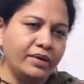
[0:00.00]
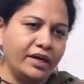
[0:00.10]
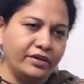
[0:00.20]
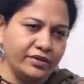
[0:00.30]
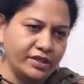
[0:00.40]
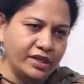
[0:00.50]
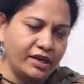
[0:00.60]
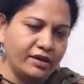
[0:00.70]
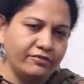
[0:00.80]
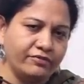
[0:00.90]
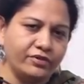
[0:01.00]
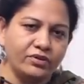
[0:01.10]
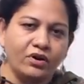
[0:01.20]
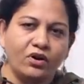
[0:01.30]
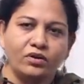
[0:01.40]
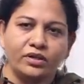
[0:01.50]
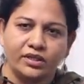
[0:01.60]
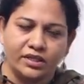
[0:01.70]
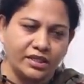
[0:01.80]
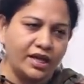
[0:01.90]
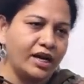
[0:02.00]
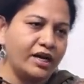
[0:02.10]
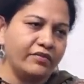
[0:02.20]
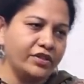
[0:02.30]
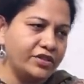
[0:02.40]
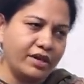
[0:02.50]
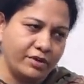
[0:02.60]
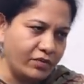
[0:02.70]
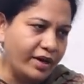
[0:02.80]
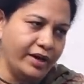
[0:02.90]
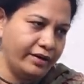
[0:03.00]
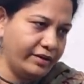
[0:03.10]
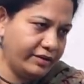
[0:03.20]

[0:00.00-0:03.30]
by yourself, do not start with chapter 1.